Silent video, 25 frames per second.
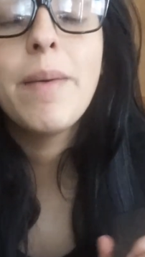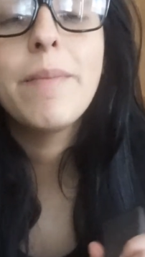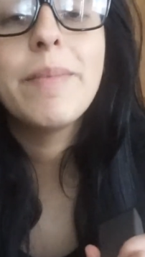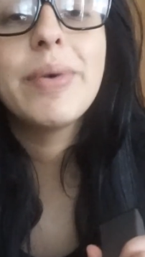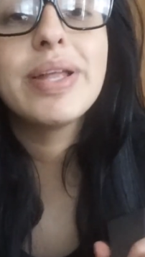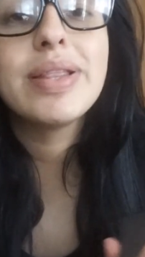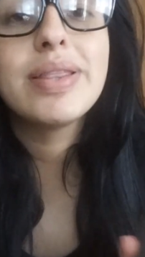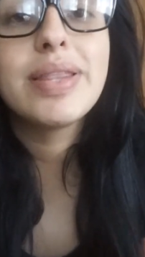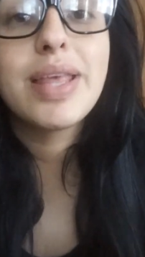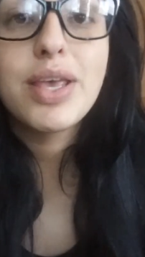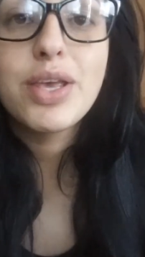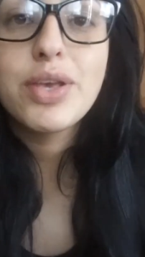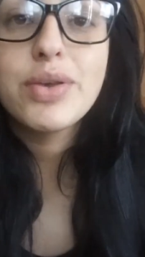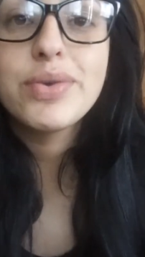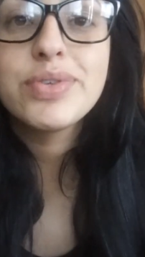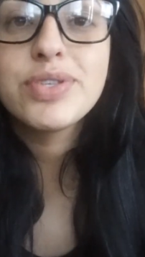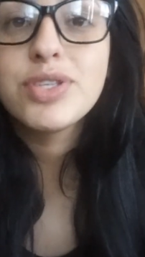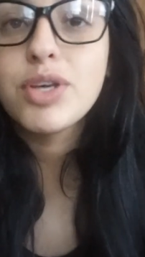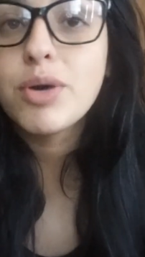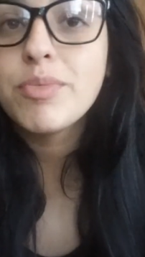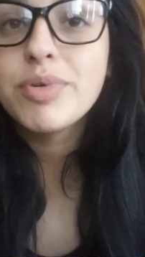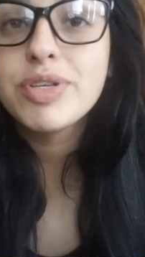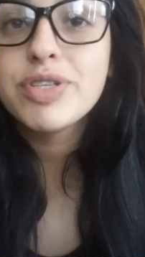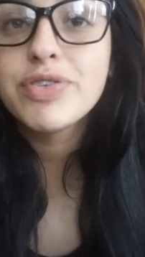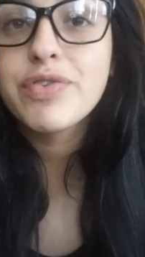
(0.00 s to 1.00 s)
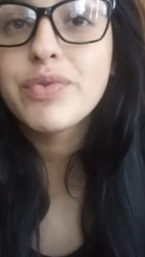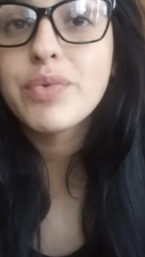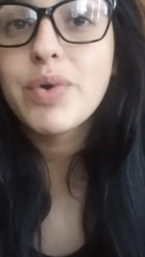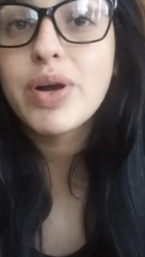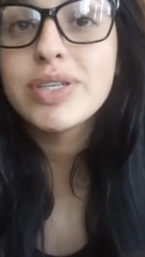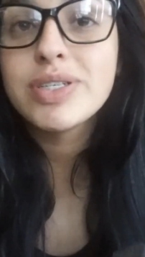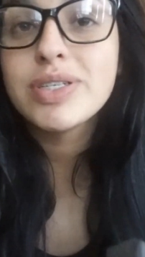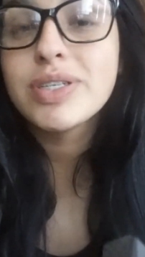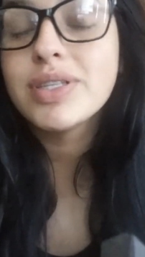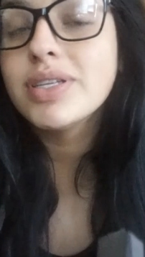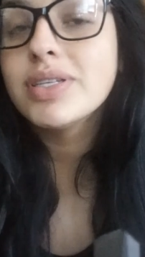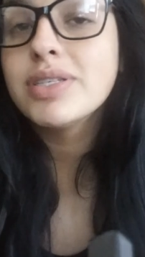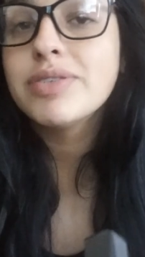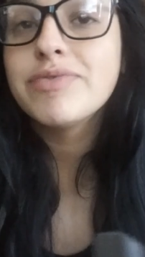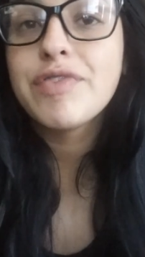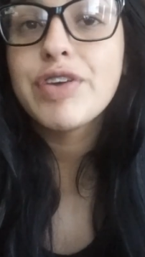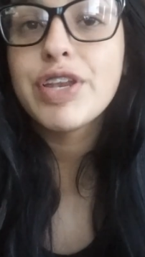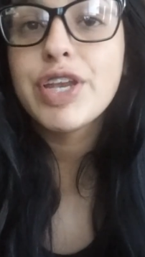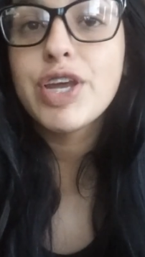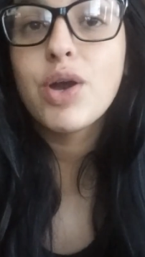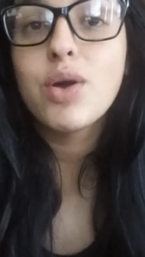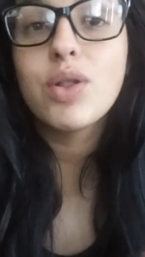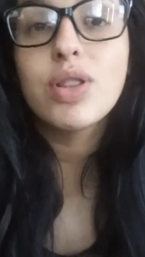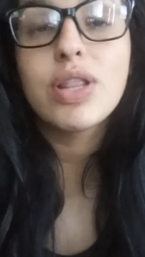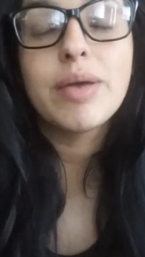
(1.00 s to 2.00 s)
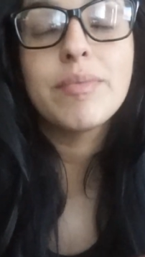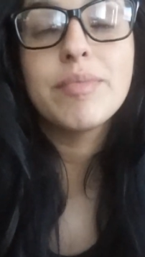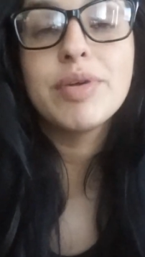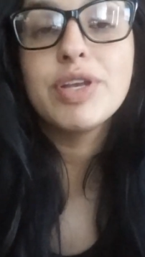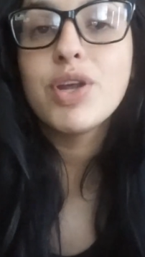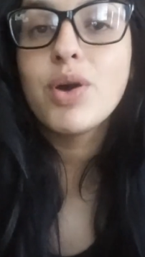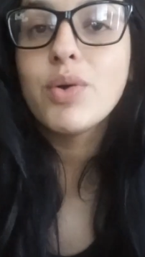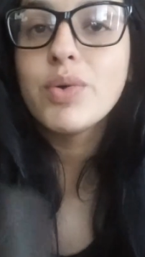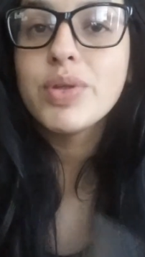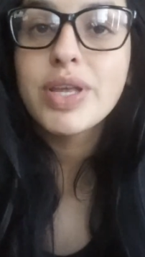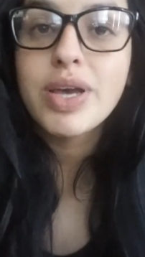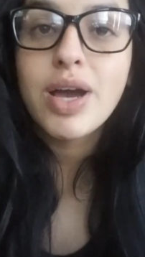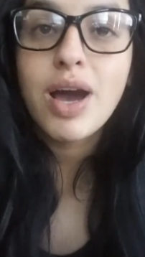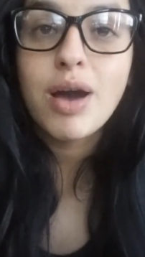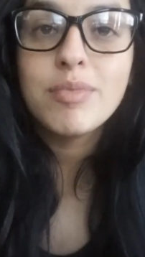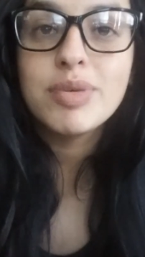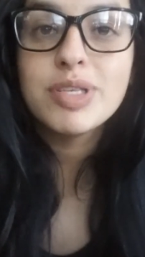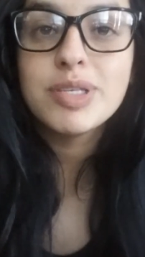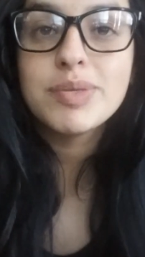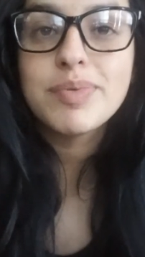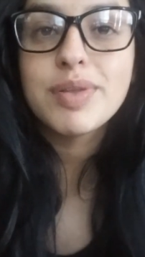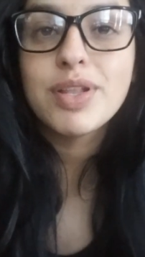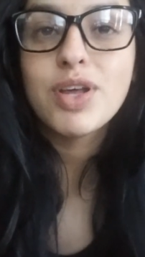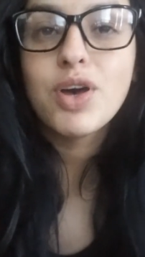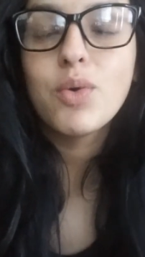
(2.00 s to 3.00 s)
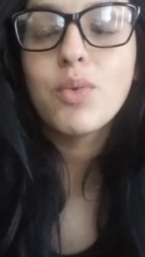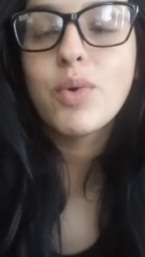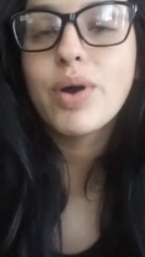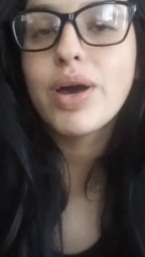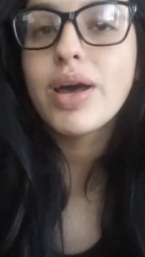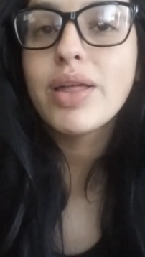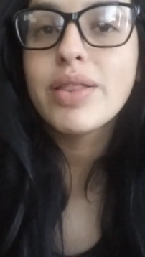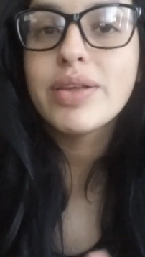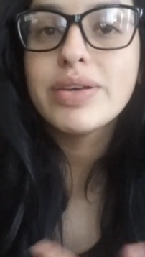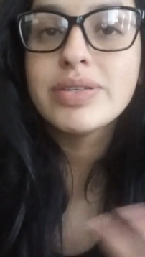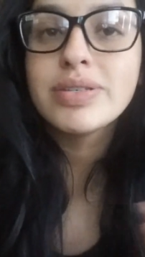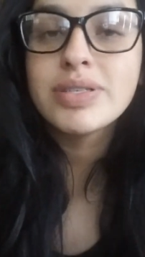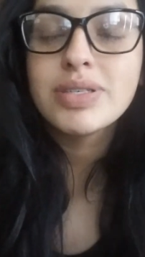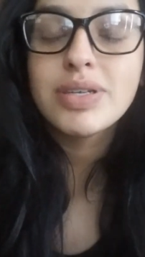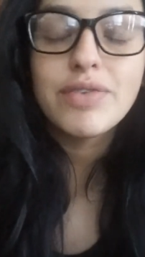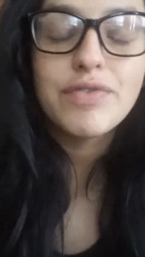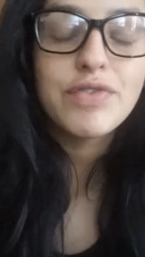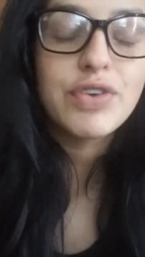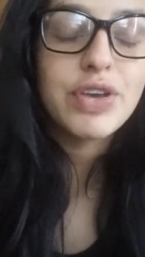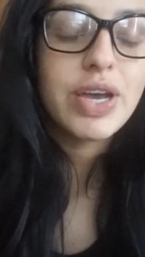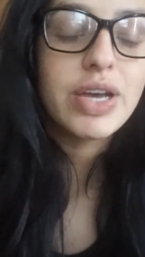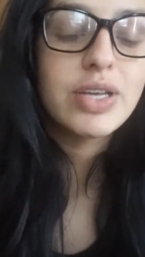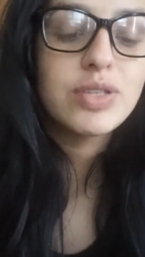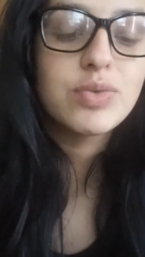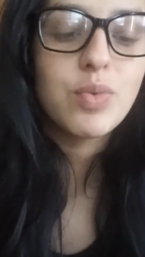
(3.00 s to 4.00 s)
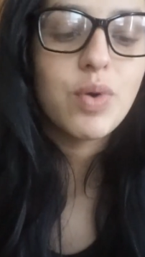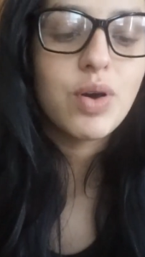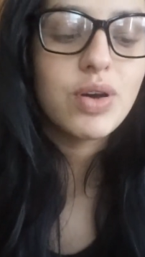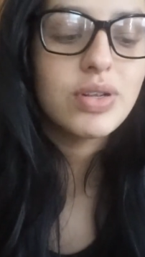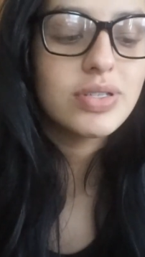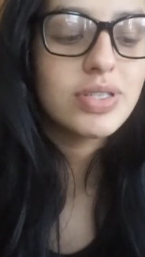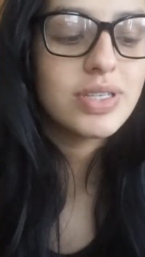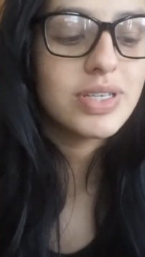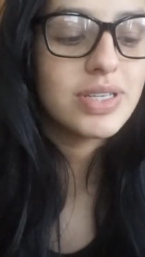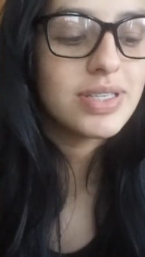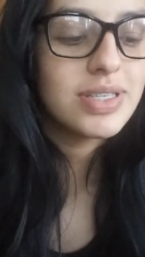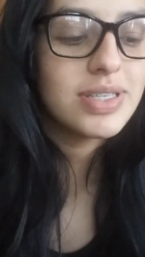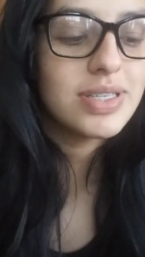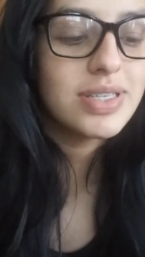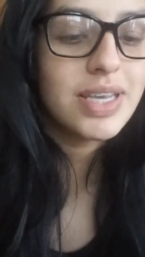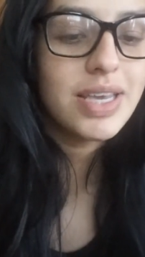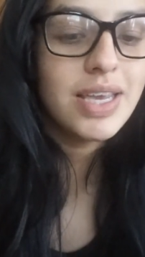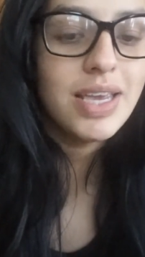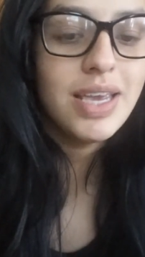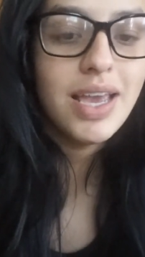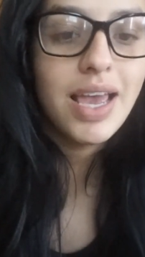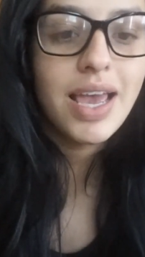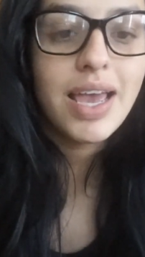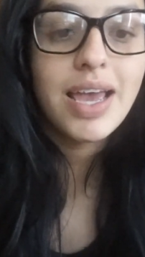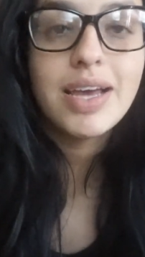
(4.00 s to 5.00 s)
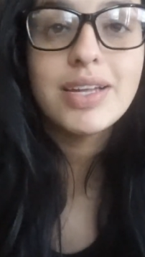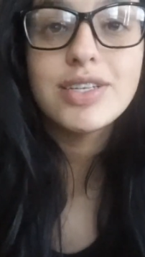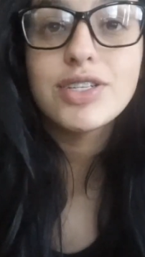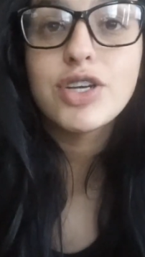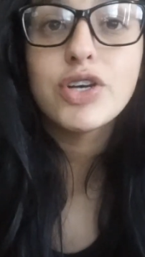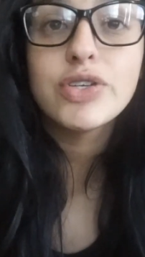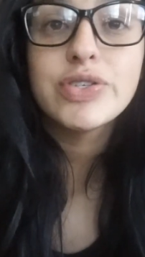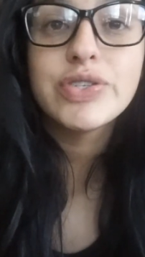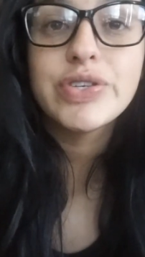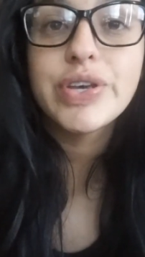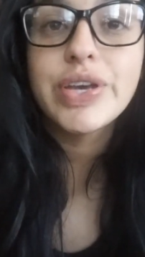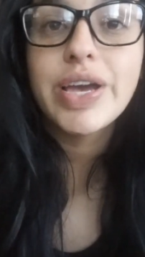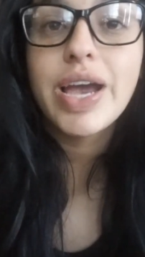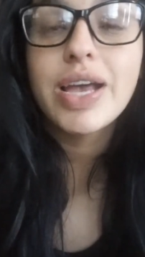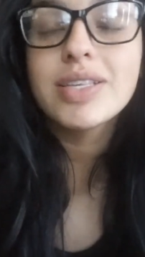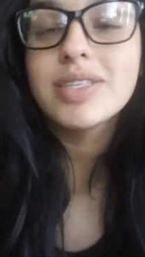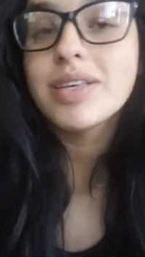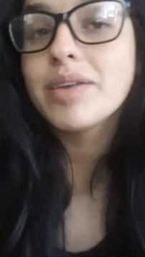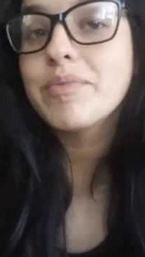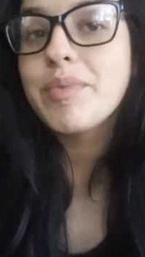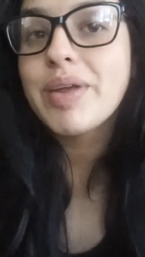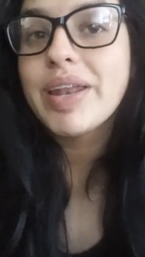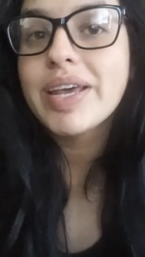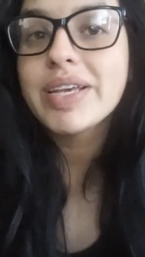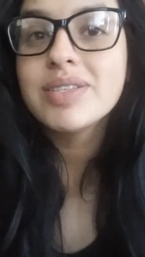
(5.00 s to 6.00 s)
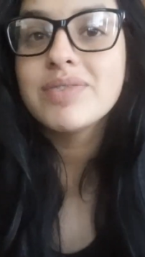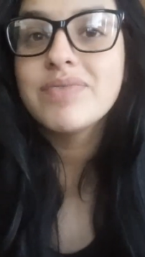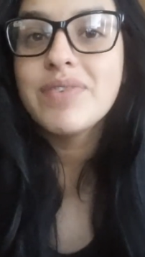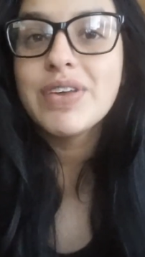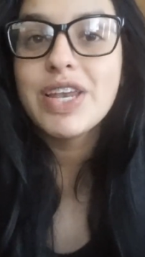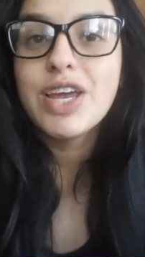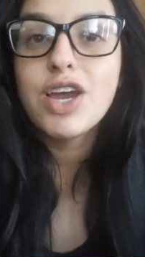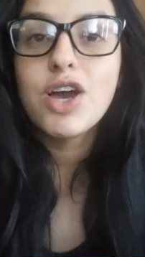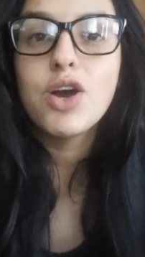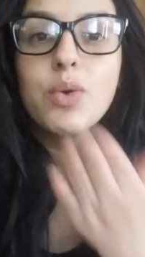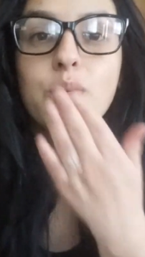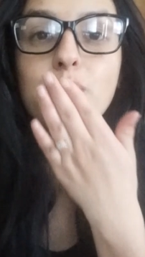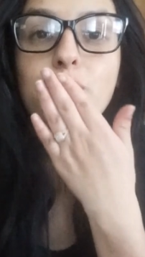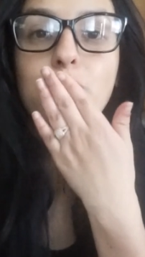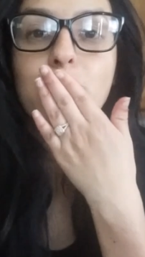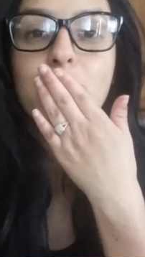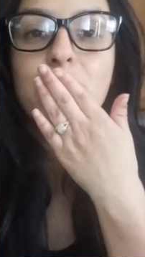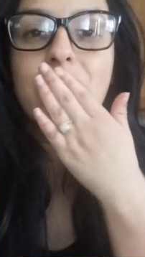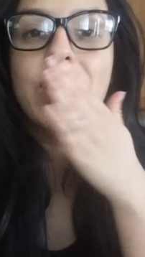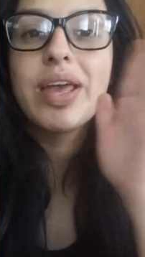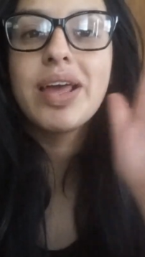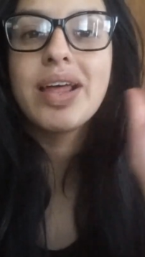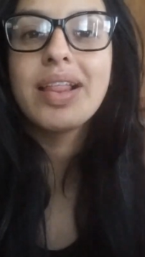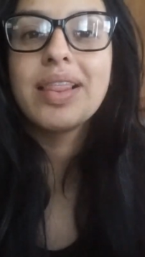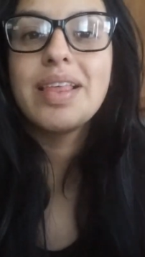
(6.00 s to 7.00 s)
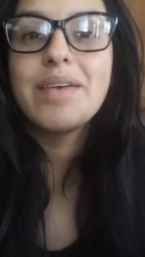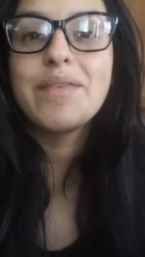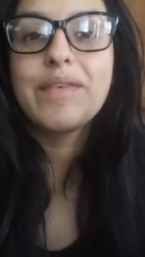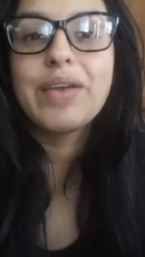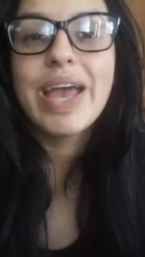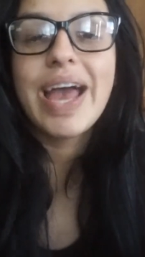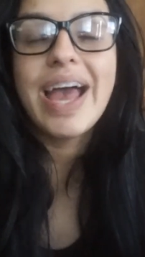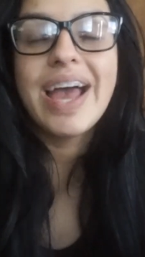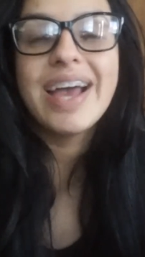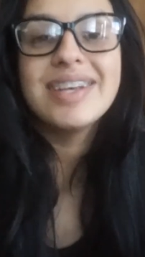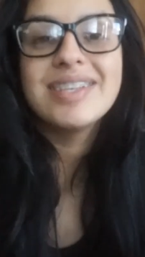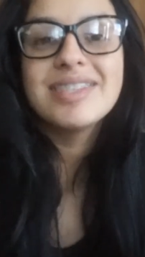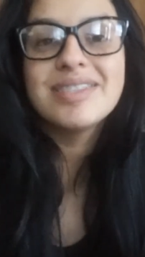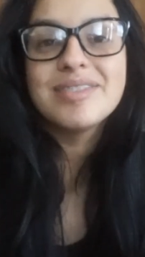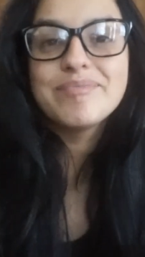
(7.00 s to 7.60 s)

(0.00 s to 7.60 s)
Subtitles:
But thank you so much for watching this video. Let me know in the comments below what other stuff you guys want to see. And I'll see you guys in my next video. Love you guys.